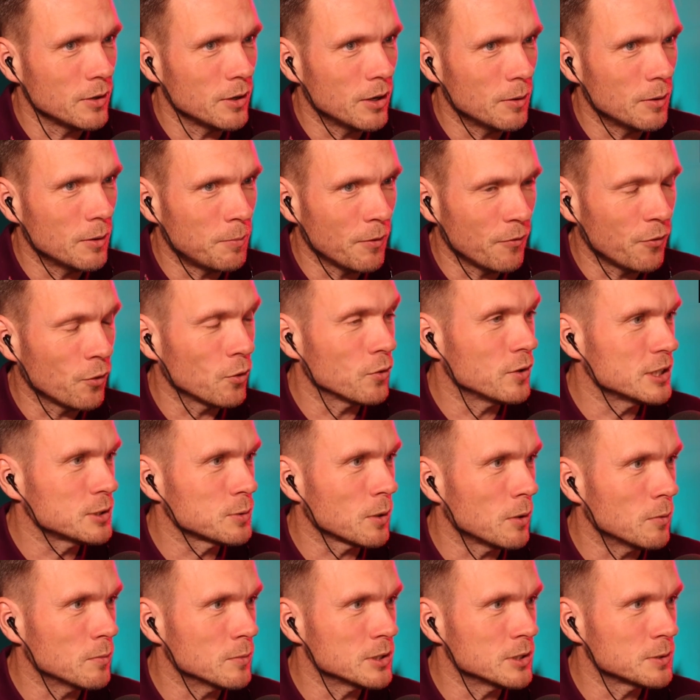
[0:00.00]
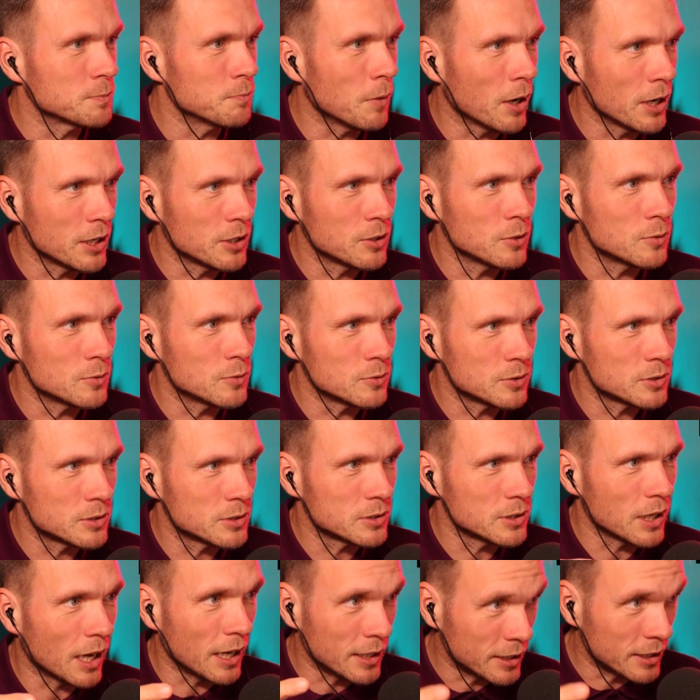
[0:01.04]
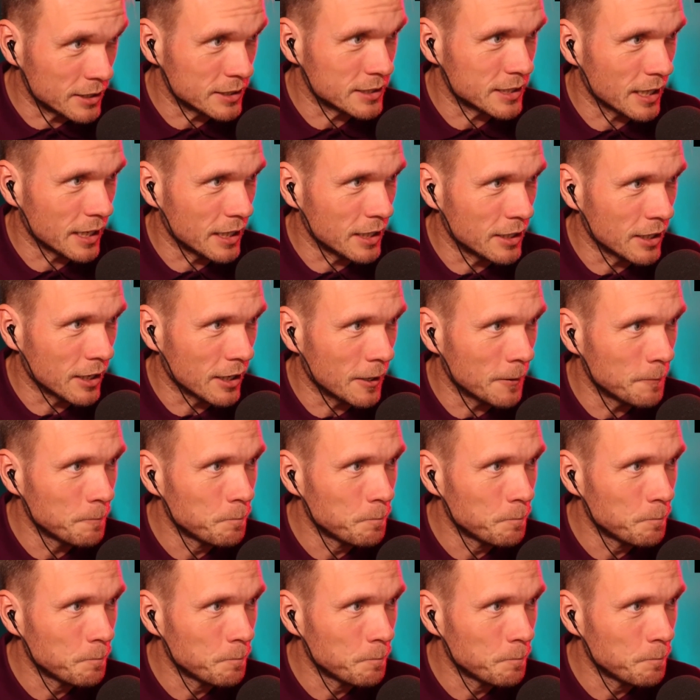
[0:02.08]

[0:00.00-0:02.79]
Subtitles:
before this one was Michael's Undertaker,